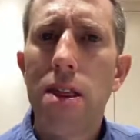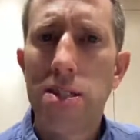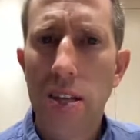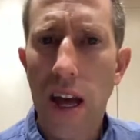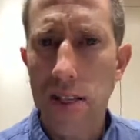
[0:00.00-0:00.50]

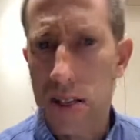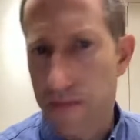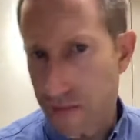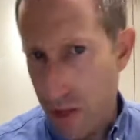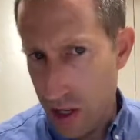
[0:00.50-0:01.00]
This text,
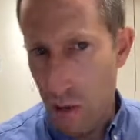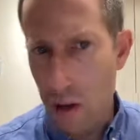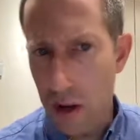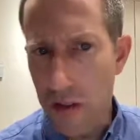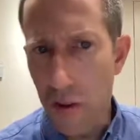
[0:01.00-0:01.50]

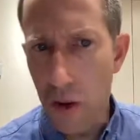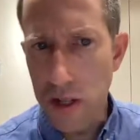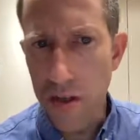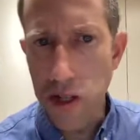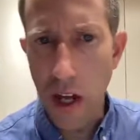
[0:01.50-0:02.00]
spoken in the
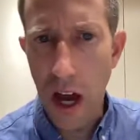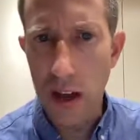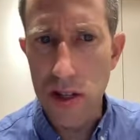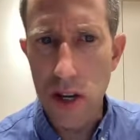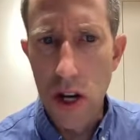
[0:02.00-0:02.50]
voice of a
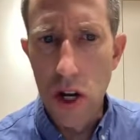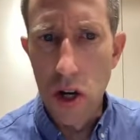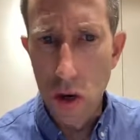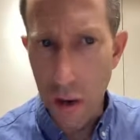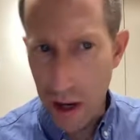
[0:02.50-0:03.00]
child
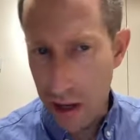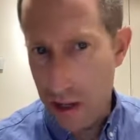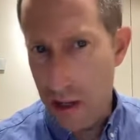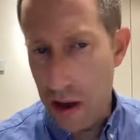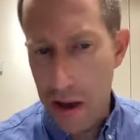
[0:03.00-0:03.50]
who
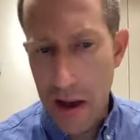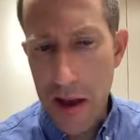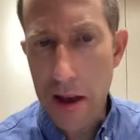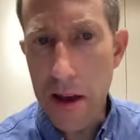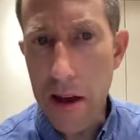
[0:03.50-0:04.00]
is
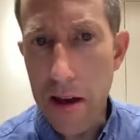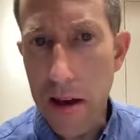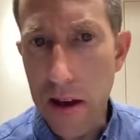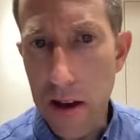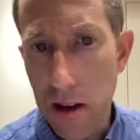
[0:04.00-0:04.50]

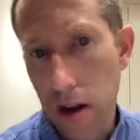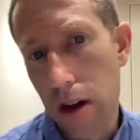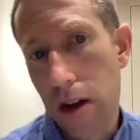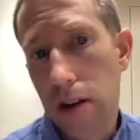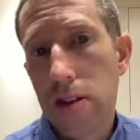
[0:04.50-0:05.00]

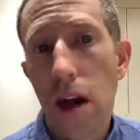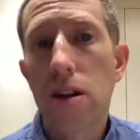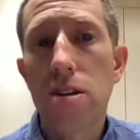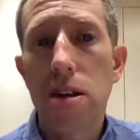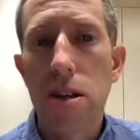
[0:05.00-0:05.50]

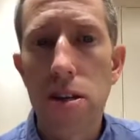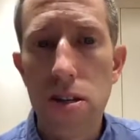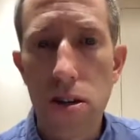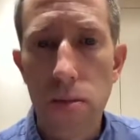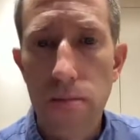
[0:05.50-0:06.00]
inducted
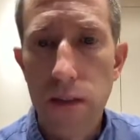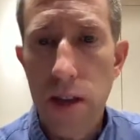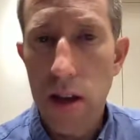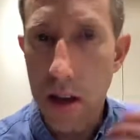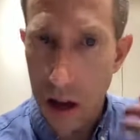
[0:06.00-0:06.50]
into
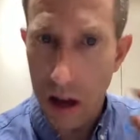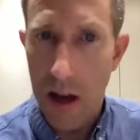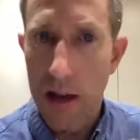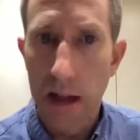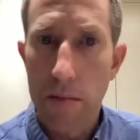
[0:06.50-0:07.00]

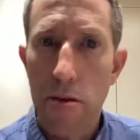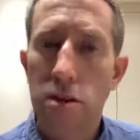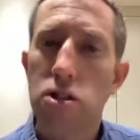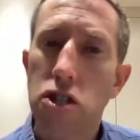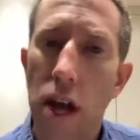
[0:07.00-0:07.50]

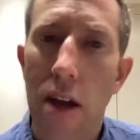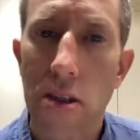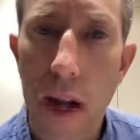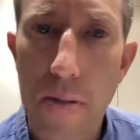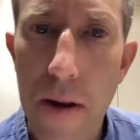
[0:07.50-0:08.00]
labor,
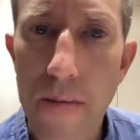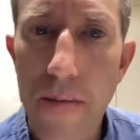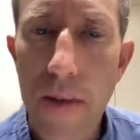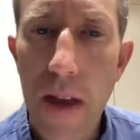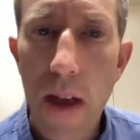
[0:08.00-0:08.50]
child labor,
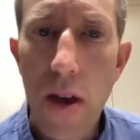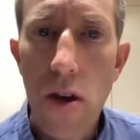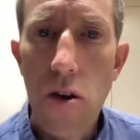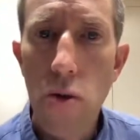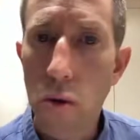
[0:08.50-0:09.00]

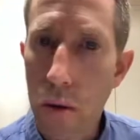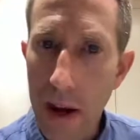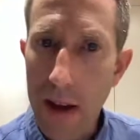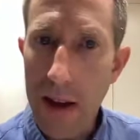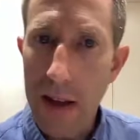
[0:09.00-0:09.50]
who
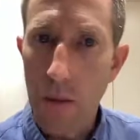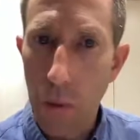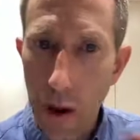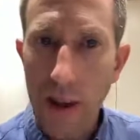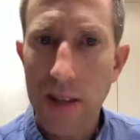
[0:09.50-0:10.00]

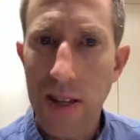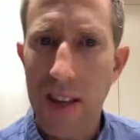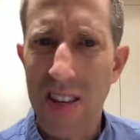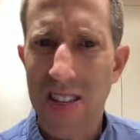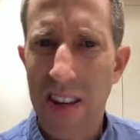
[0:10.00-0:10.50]
works in
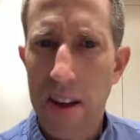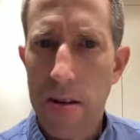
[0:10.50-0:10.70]
this